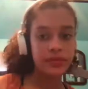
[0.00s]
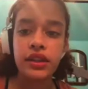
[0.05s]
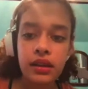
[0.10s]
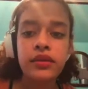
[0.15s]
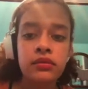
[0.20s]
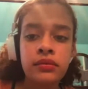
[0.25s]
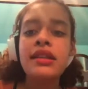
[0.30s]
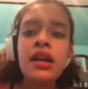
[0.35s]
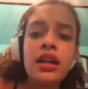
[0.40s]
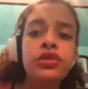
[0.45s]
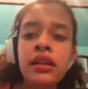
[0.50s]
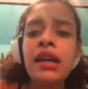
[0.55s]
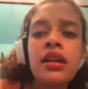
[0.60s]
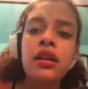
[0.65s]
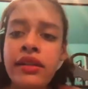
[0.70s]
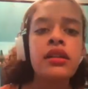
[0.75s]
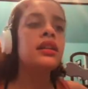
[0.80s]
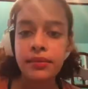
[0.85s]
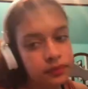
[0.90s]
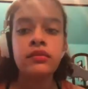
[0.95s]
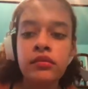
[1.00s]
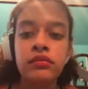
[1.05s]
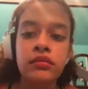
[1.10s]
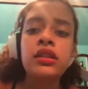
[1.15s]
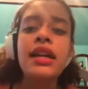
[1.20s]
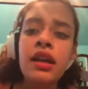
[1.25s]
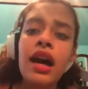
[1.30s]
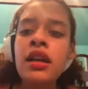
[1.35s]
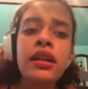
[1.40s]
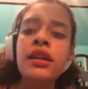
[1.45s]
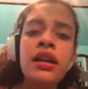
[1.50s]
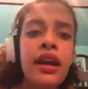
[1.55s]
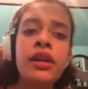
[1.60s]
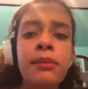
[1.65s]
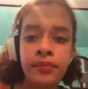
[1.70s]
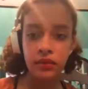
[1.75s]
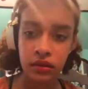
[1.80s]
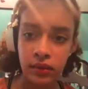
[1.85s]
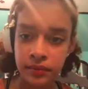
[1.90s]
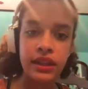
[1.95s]
Hey guys, so this is another
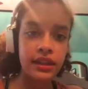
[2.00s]
voice